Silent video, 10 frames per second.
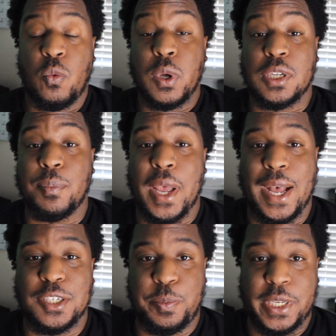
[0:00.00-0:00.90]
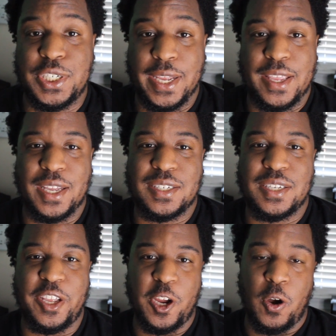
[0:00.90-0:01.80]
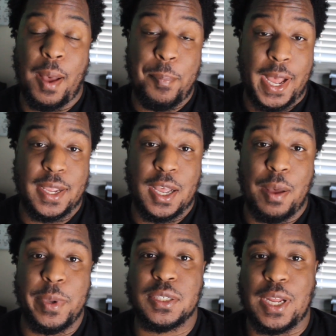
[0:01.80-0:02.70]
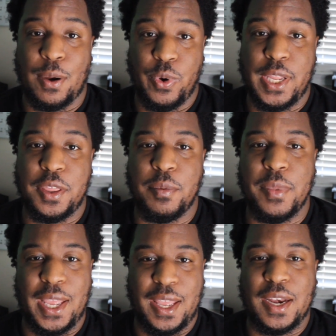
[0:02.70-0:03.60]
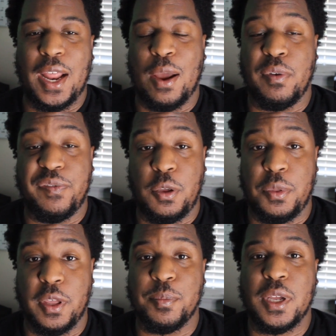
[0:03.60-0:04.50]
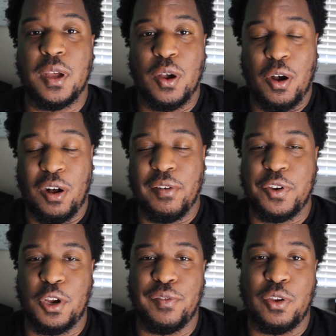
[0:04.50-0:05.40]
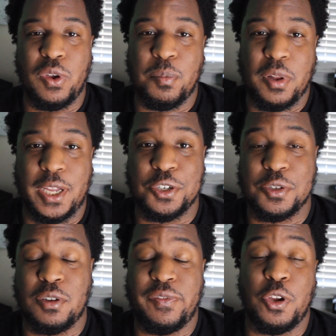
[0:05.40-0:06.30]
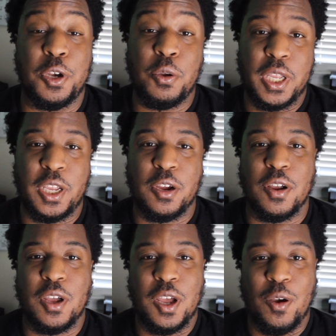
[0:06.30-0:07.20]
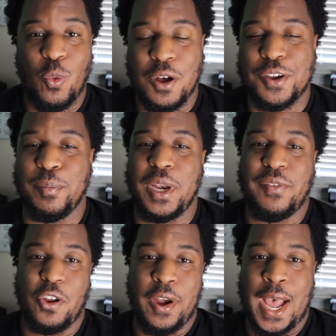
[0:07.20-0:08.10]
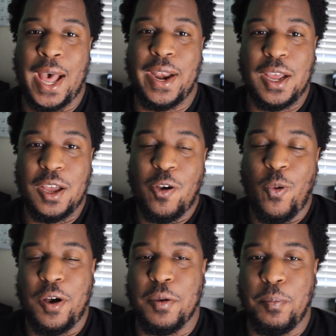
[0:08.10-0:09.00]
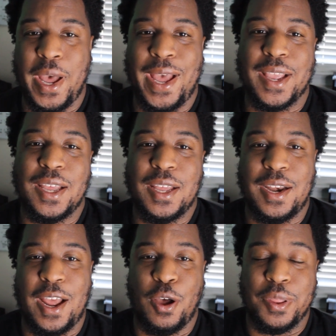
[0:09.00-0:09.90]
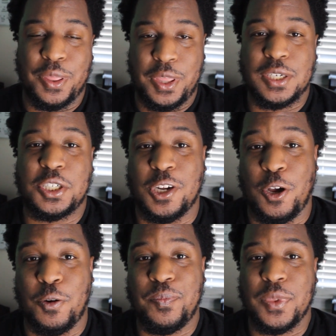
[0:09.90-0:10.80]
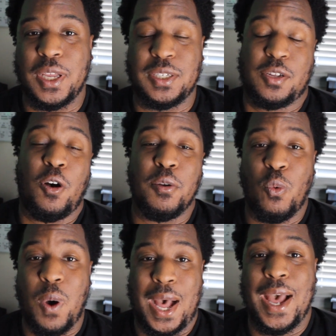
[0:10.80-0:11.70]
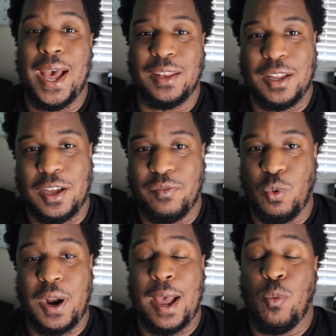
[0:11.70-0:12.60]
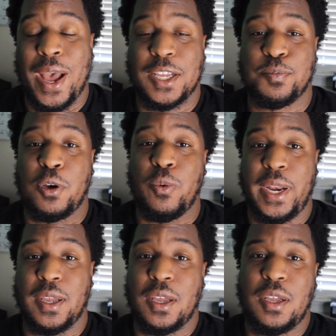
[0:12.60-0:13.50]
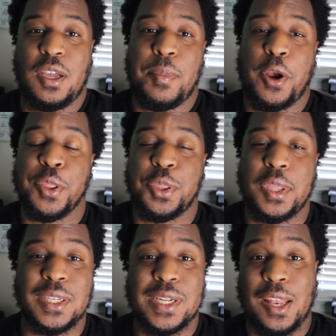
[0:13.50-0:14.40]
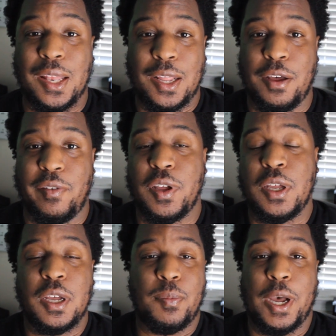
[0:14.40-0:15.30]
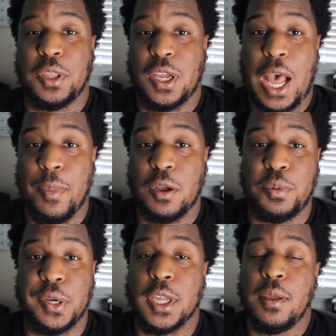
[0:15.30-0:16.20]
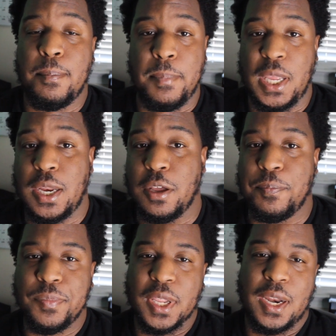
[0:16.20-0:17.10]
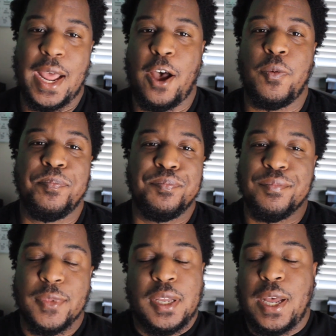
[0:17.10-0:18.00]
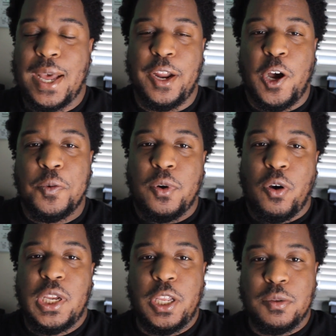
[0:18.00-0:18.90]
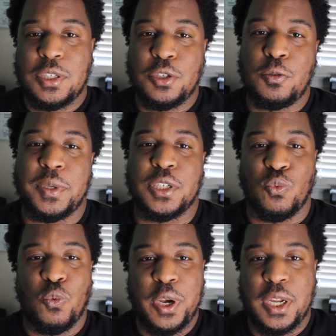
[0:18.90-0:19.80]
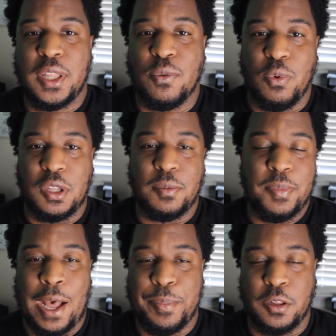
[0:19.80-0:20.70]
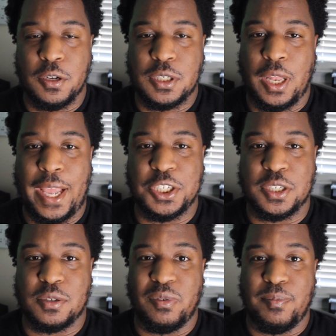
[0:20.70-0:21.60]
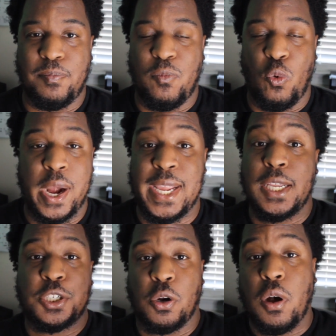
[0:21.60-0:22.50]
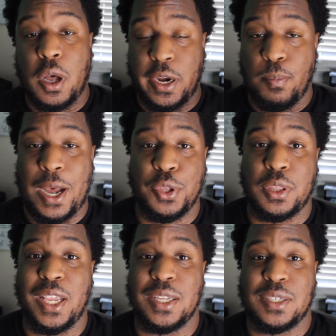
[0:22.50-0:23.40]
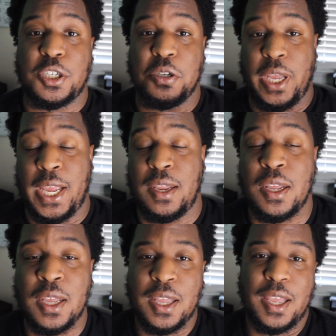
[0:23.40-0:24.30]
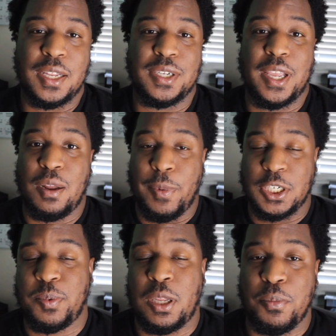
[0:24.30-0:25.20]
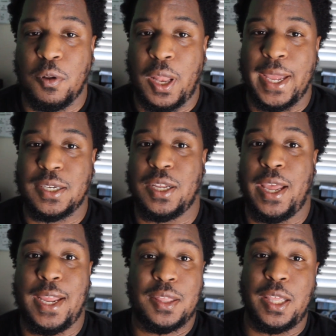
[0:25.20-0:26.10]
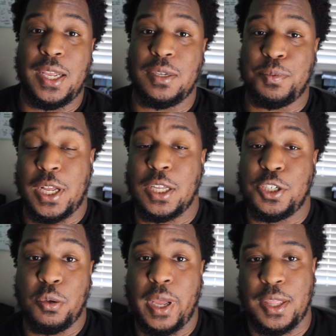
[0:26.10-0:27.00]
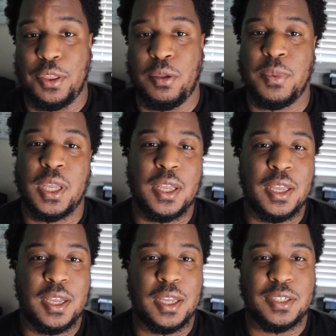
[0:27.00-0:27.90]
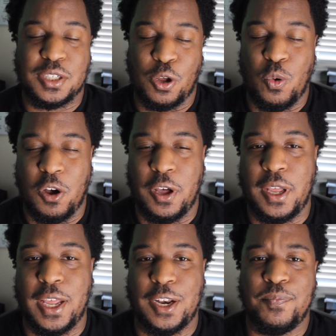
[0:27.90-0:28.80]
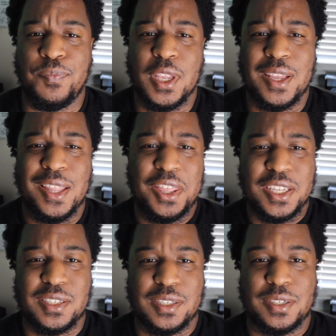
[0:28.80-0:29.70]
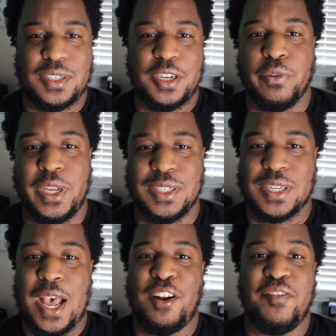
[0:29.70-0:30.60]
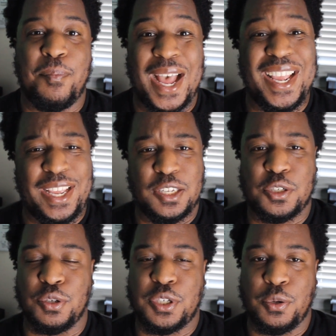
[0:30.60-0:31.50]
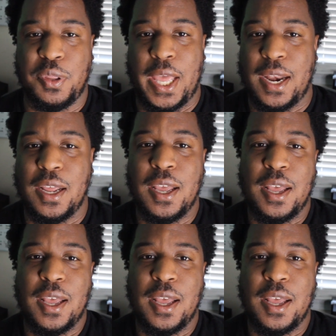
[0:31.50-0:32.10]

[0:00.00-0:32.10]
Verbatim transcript: What's up guys, BJ Kicks here. I buy comics, I read them, and I review them, all for your viewing pleasure. So if you're new here, welcome, and if you're not, welcome back. Now, this show is called Why I Love, where I wax poetic about all the things I love about the comic book medium. Now, I know on YouTube, it's really, really popular to like just rage on about the things that you hate and to get a bunch of people like to hate things because you hate them and so on. And this series is kind of my answer to that.